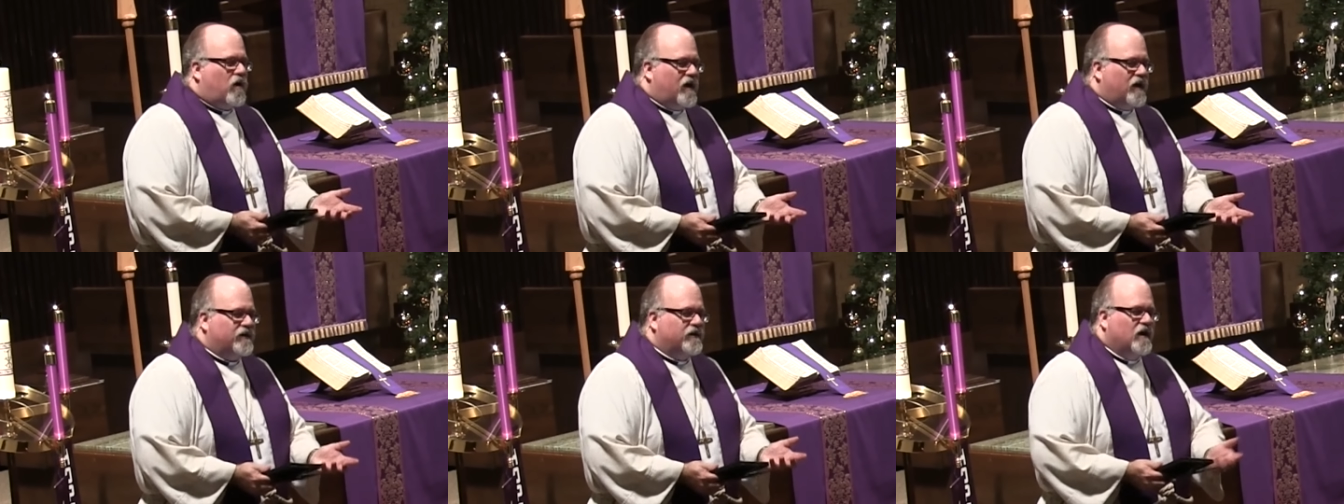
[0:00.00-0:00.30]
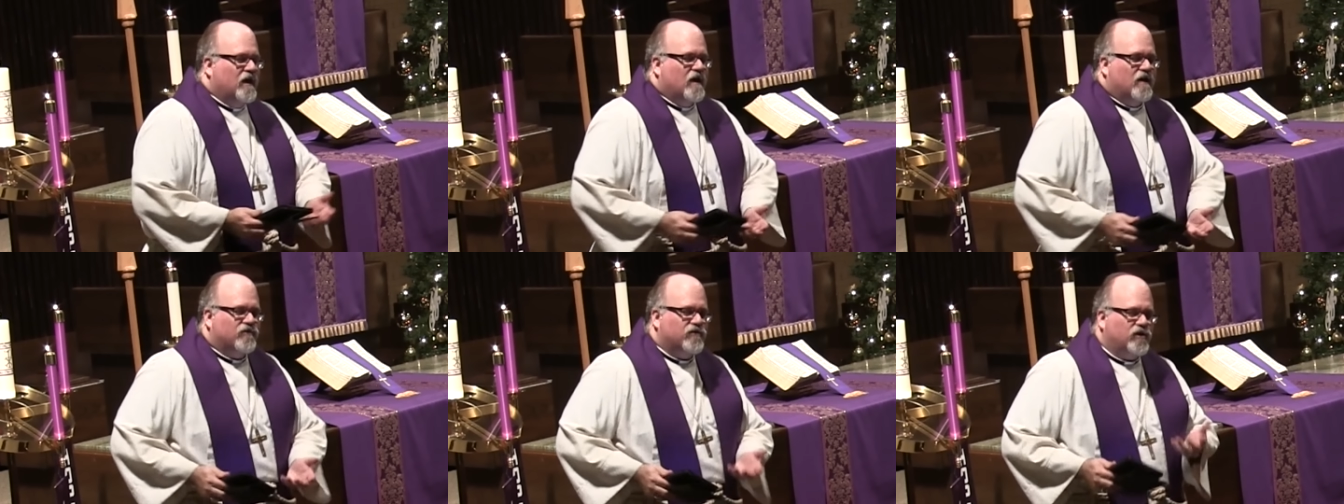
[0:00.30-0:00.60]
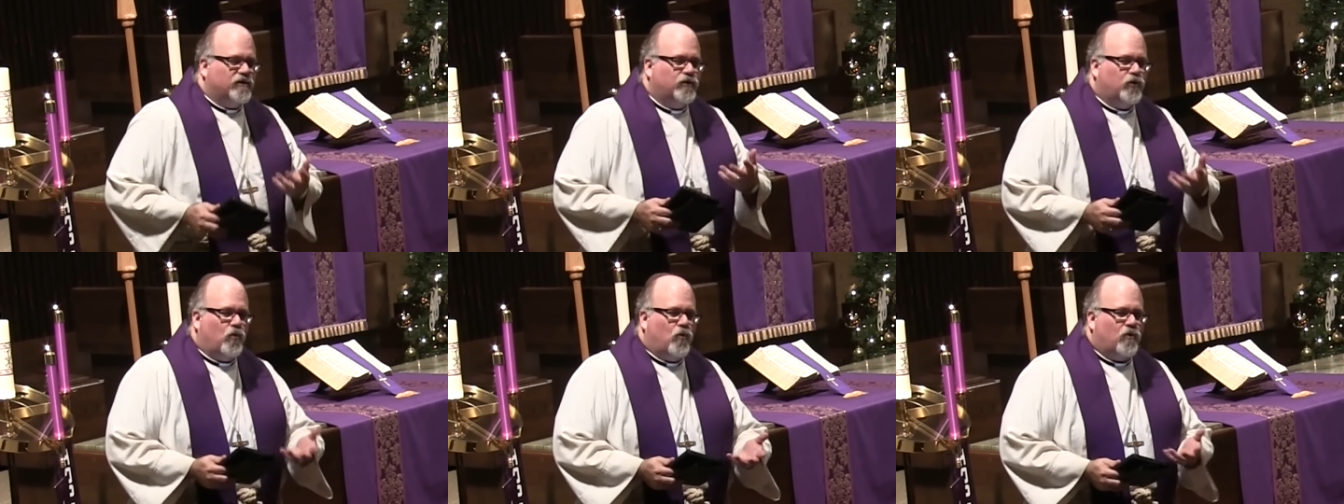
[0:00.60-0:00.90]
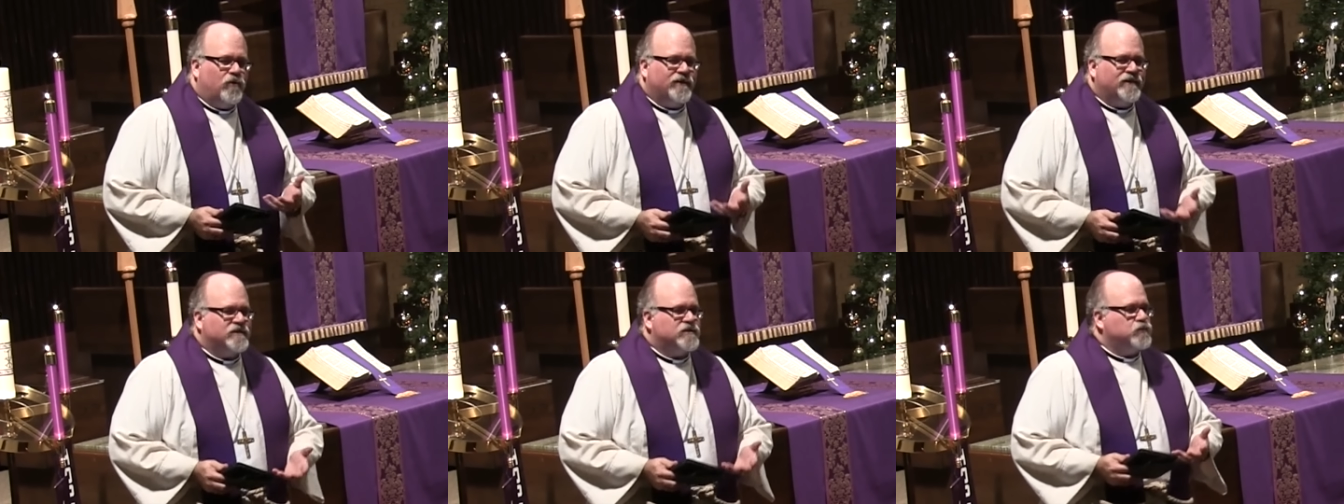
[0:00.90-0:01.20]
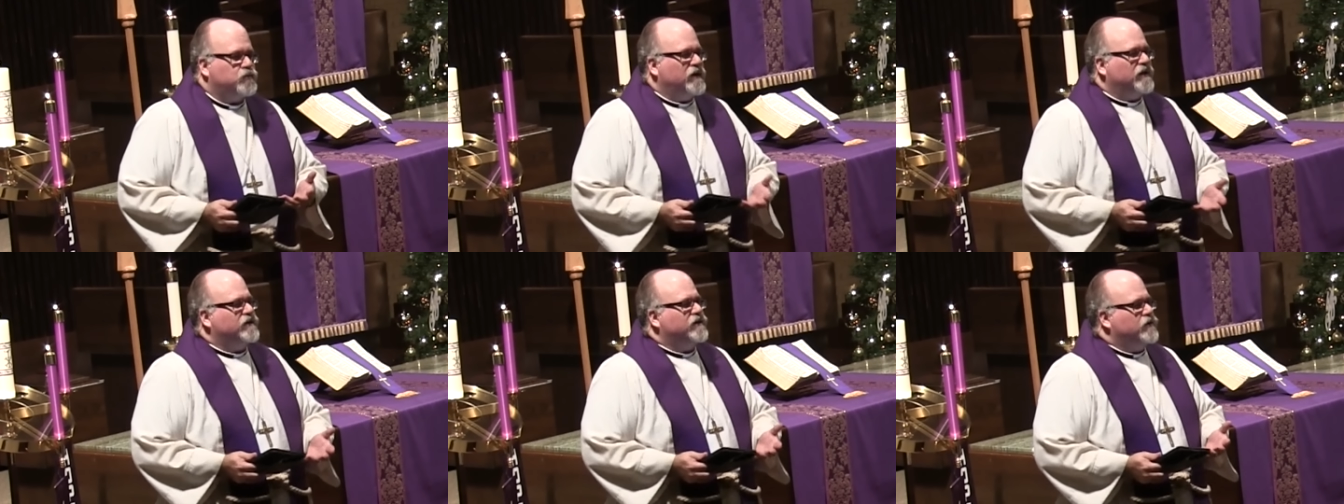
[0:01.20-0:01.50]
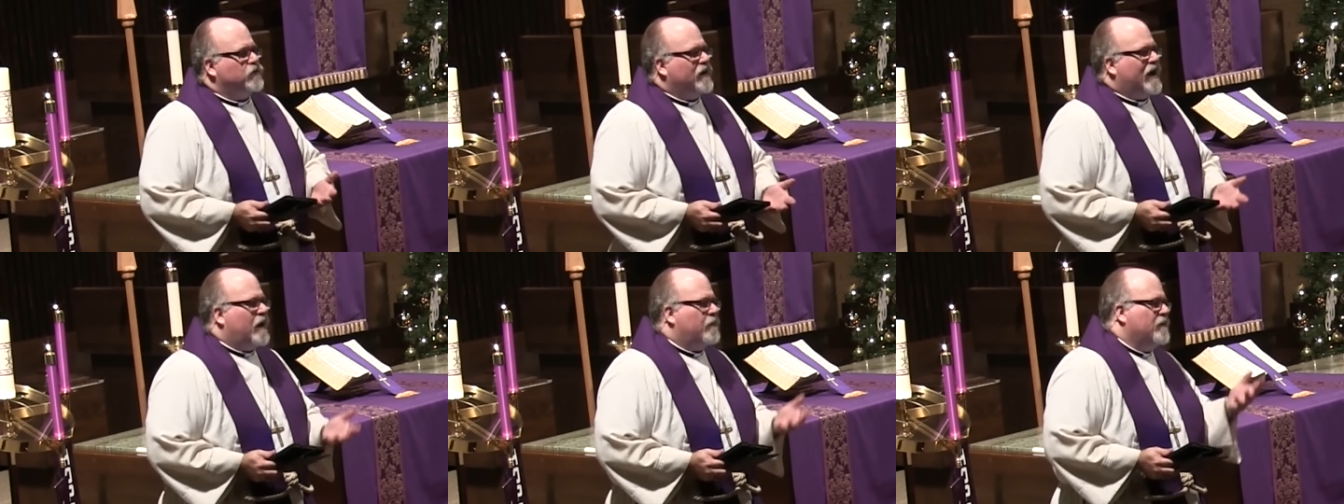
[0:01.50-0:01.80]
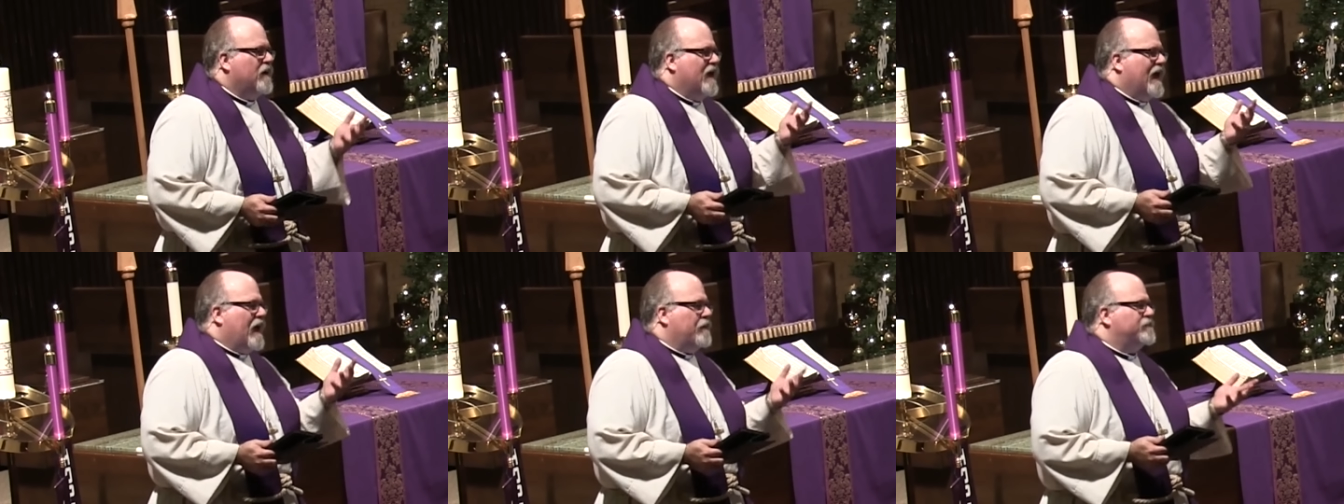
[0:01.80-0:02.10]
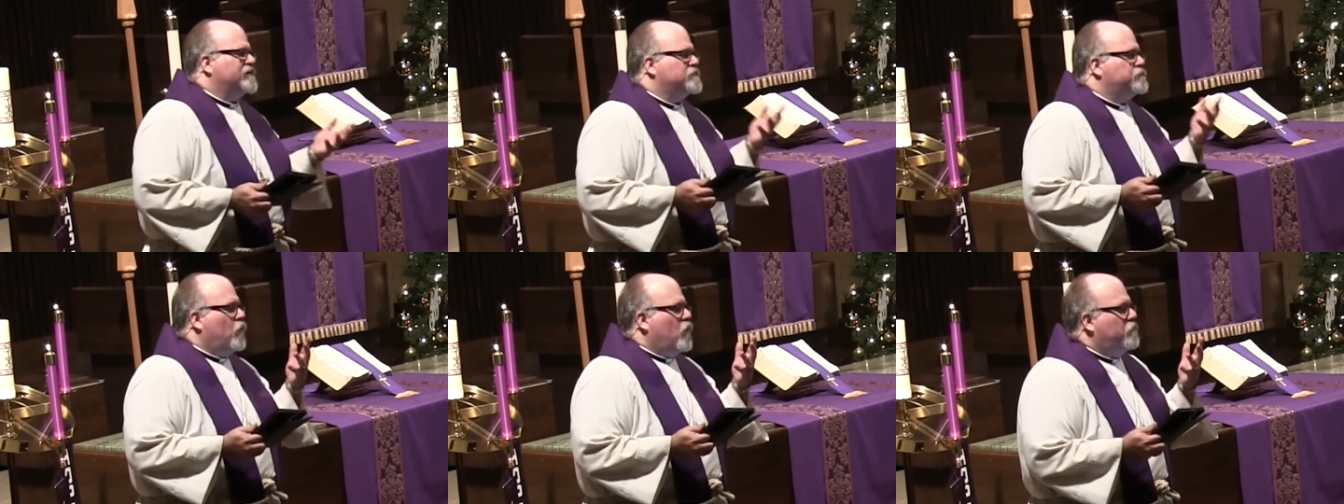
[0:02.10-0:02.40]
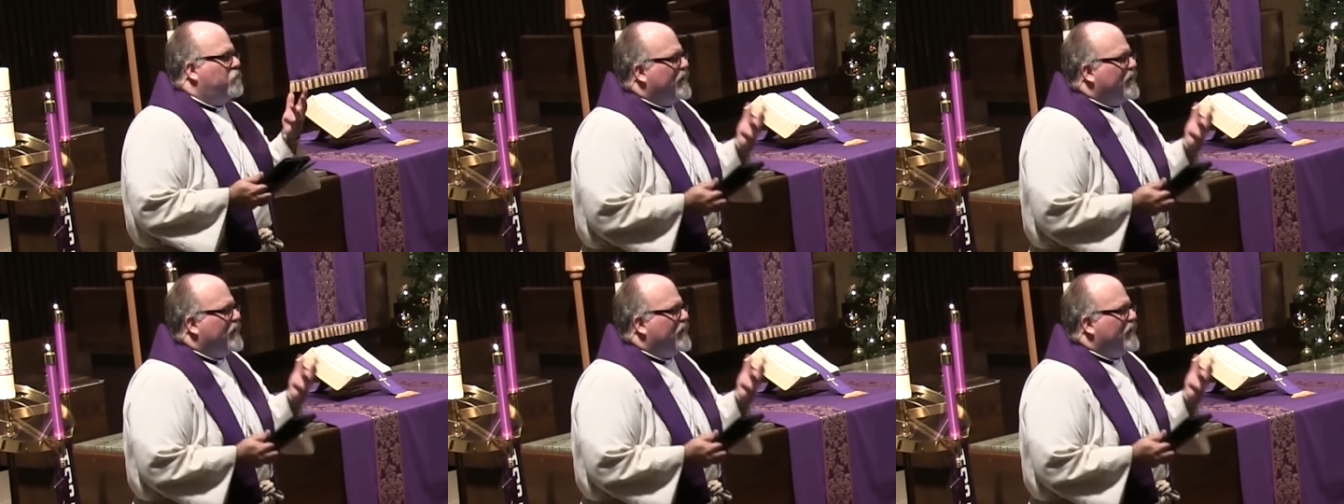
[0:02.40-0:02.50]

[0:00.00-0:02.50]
one, the Lord is with you. How, how much more